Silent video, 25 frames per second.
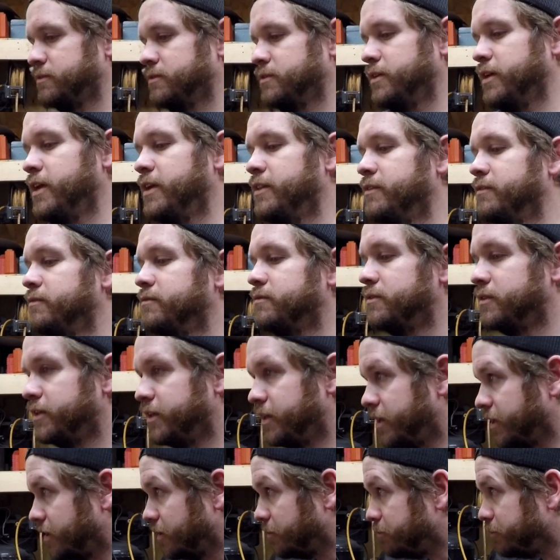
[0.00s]
and
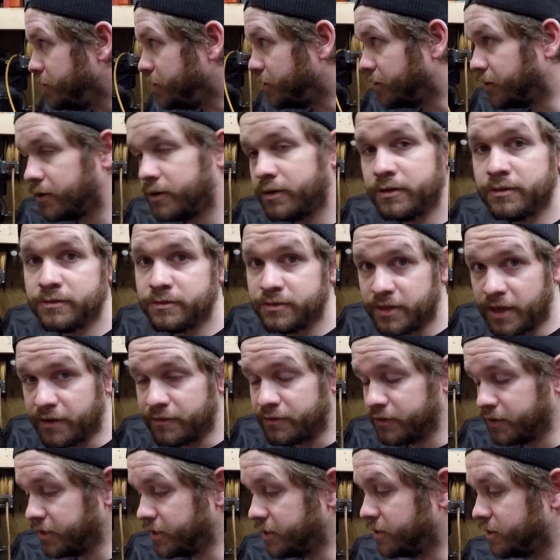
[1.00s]
get a mirror.
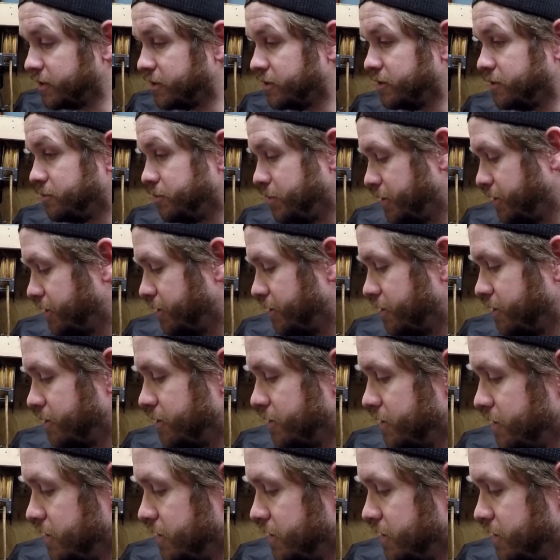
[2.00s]
Definitely get a good mirror,